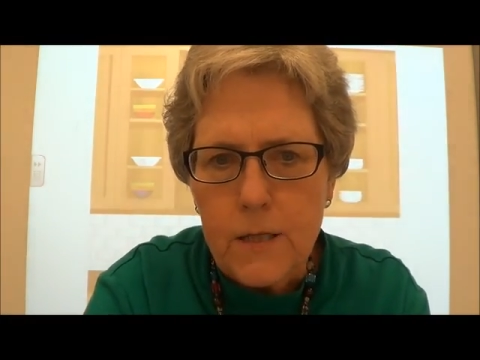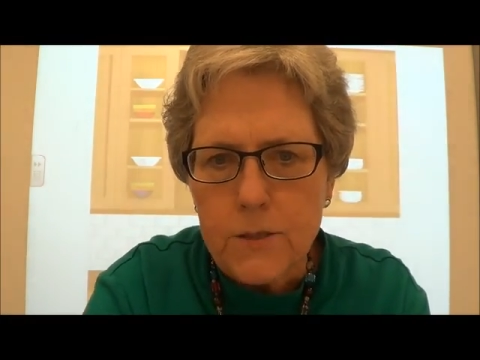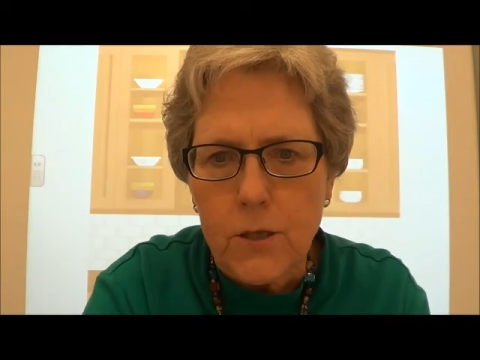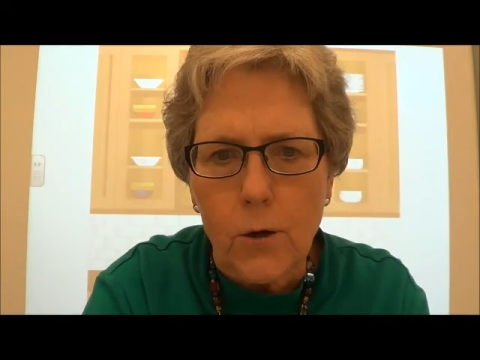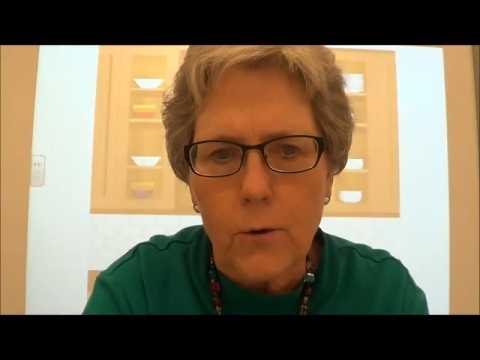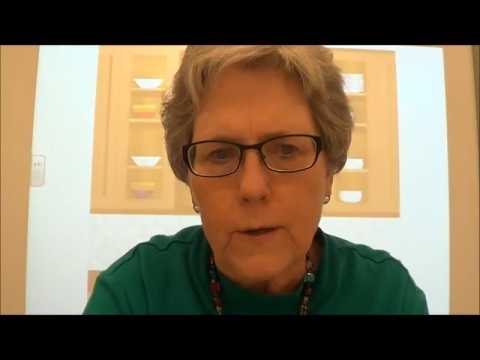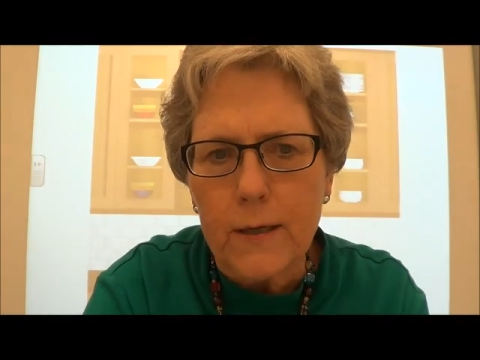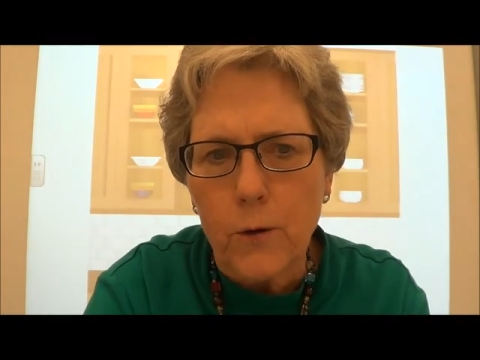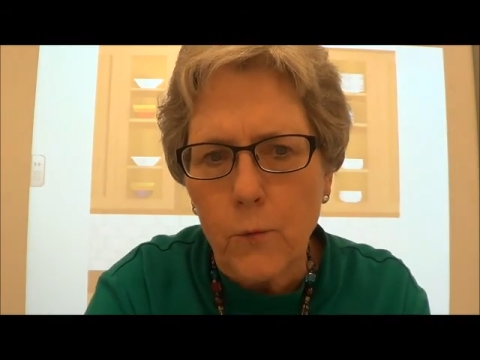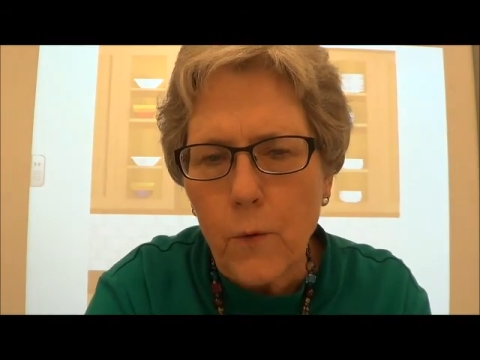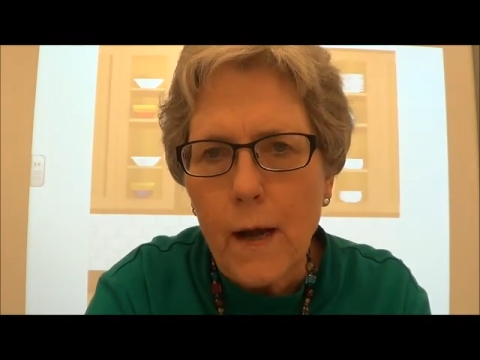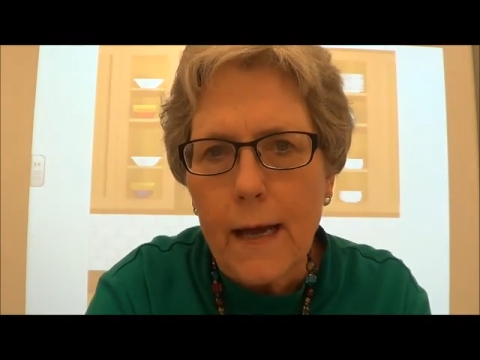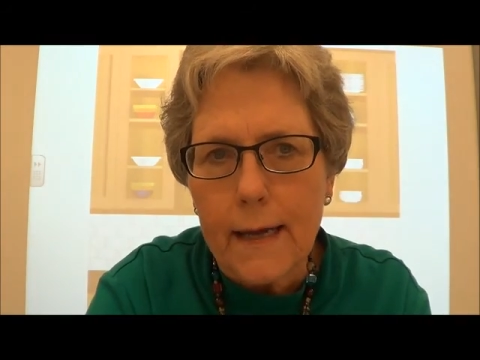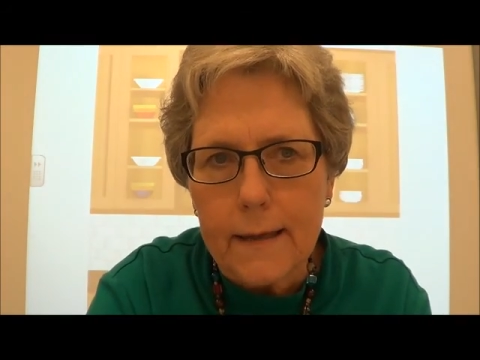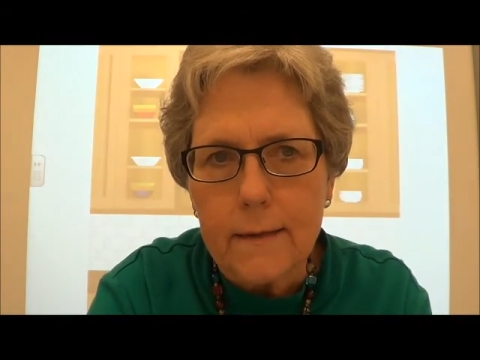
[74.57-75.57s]
So in a
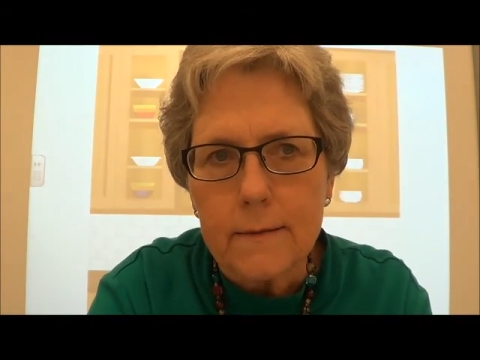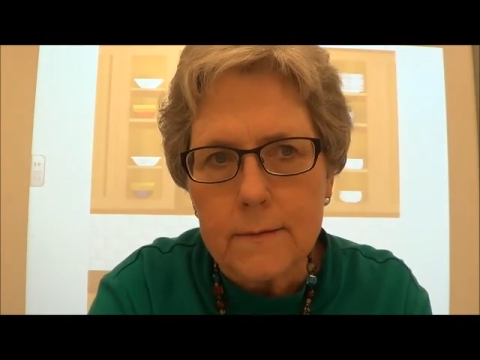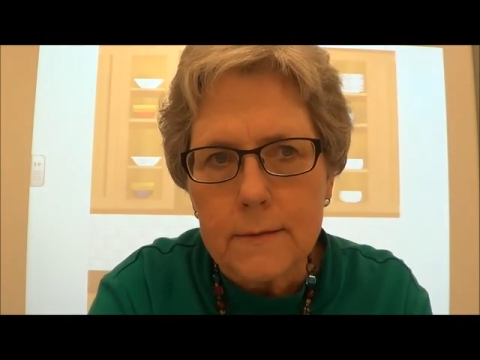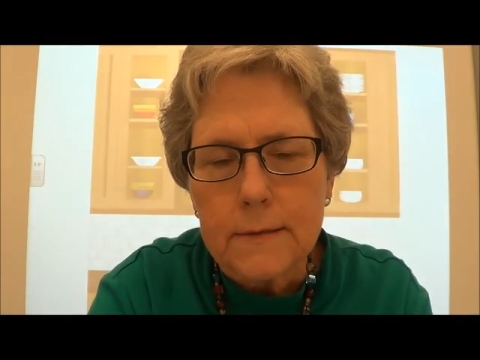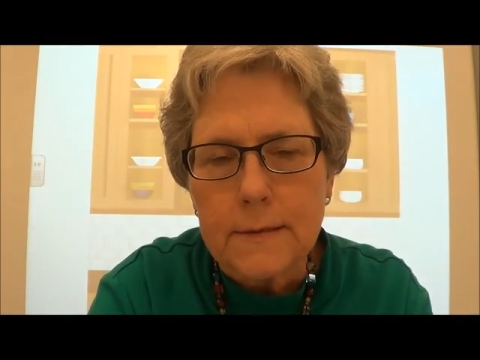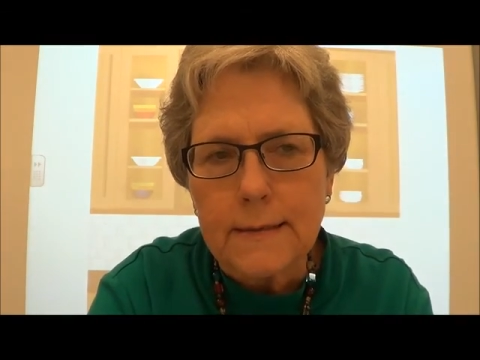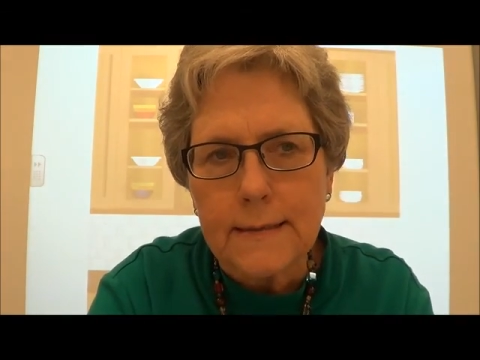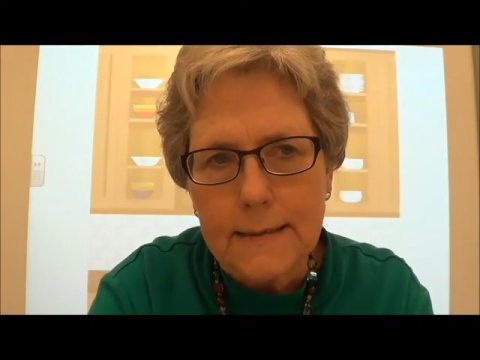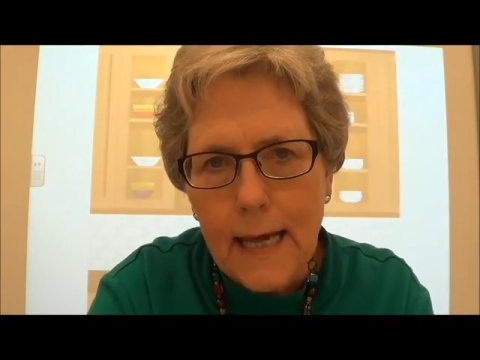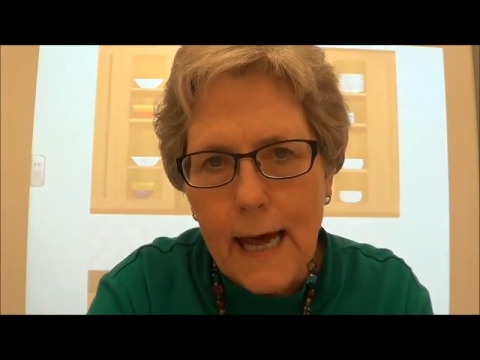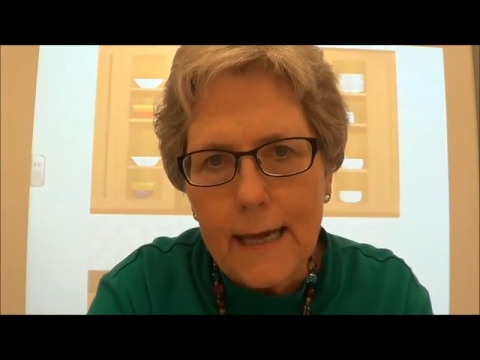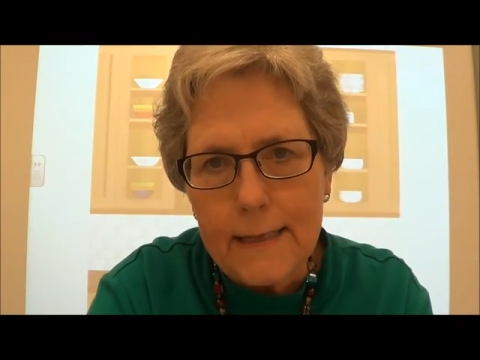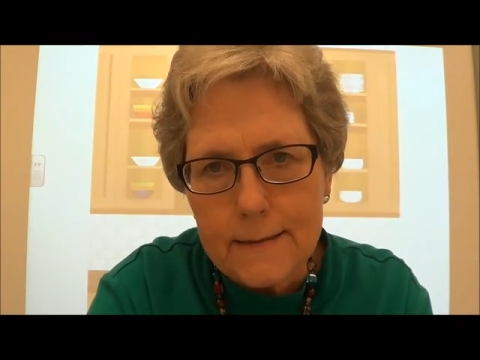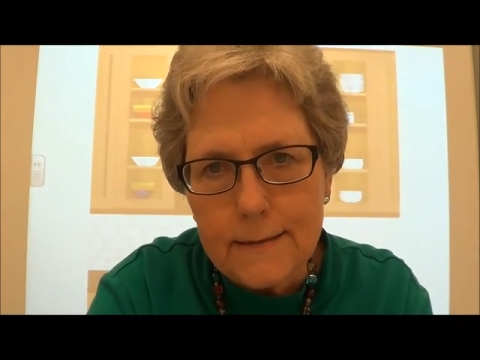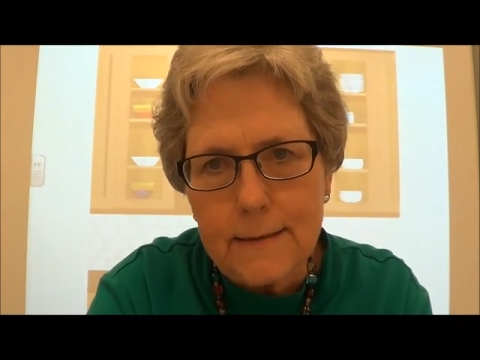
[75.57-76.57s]
way,
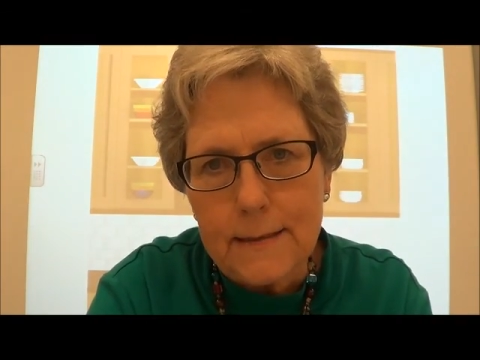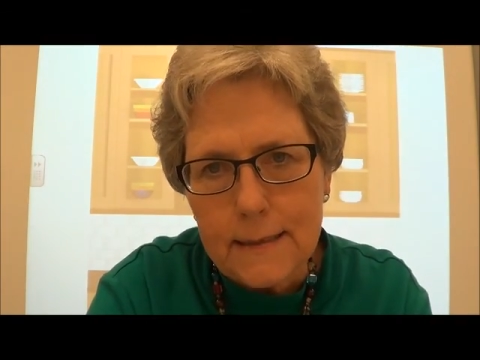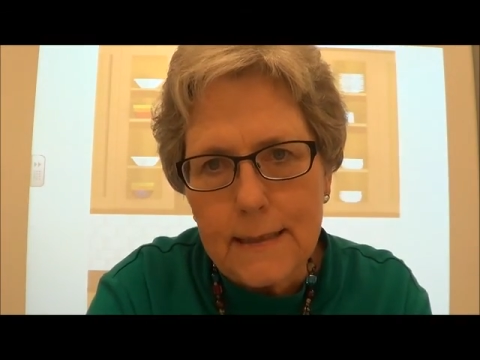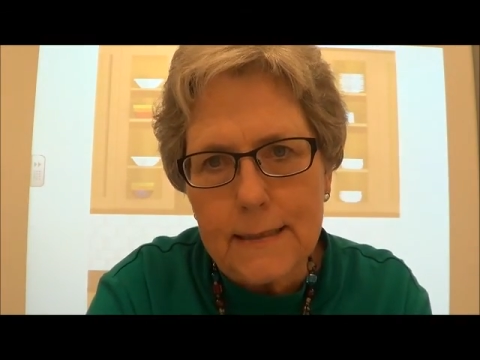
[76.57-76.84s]
science